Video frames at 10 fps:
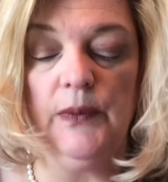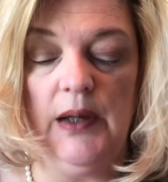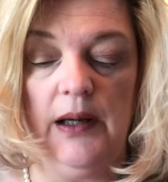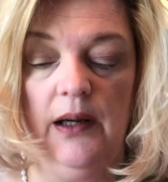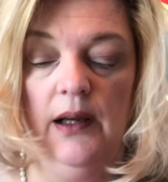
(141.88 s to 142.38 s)

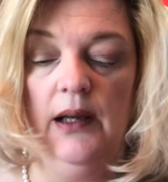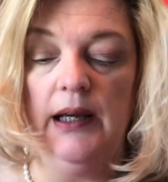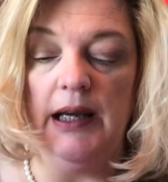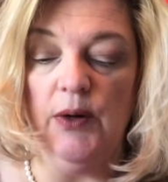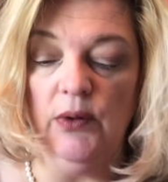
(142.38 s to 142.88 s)
Okay,
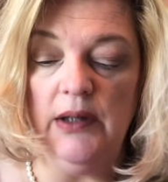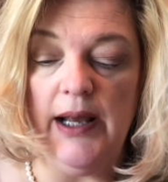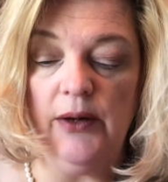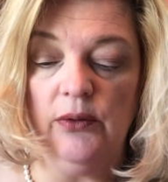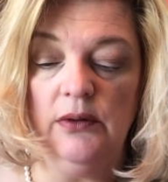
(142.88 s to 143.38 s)

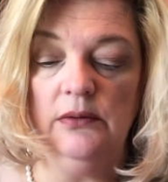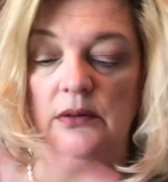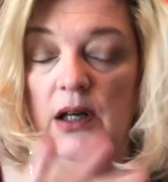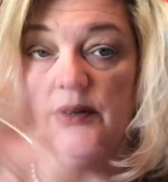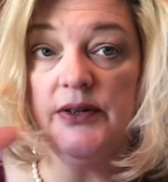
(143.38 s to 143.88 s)
equilateral,
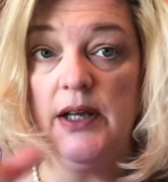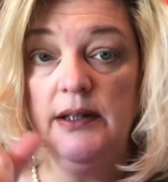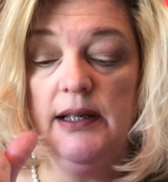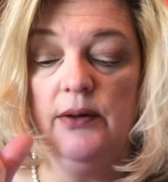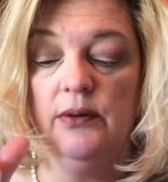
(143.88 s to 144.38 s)
all
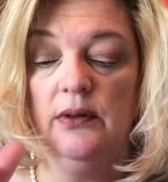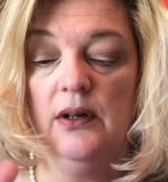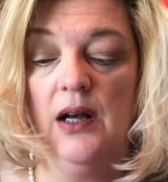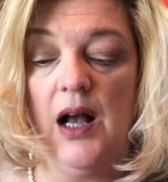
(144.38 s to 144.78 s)
sides equal.